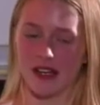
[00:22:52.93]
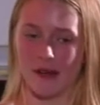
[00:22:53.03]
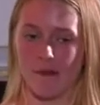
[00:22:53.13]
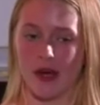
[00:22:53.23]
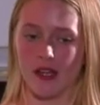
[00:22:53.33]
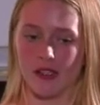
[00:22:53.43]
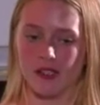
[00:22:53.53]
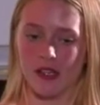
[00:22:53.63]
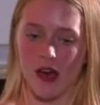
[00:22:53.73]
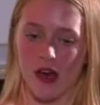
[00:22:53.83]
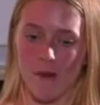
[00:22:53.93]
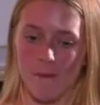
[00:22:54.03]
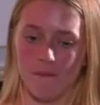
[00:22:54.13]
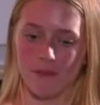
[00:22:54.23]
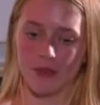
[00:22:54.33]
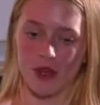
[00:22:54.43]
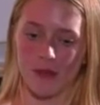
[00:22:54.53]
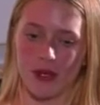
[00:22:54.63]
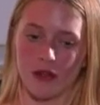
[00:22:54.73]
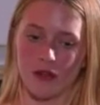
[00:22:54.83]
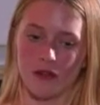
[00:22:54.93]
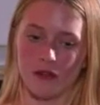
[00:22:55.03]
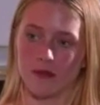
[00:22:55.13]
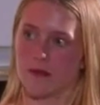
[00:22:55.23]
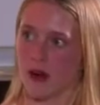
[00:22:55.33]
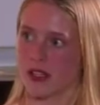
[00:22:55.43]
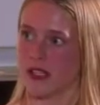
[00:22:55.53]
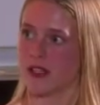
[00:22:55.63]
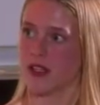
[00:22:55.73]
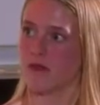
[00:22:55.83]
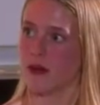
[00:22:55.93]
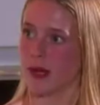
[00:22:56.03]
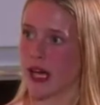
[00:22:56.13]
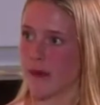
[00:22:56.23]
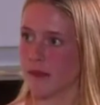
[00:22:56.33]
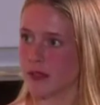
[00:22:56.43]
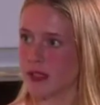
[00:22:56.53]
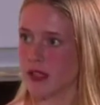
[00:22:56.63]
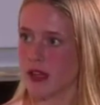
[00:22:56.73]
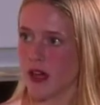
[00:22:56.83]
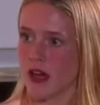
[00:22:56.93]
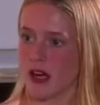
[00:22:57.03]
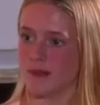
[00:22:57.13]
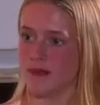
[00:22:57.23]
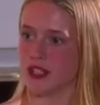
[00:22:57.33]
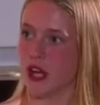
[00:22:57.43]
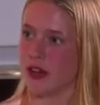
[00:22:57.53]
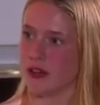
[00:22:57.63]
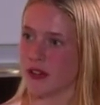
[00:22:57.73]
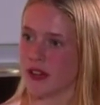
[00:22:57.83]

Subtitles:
I went on Martin and Roman Kemp's show.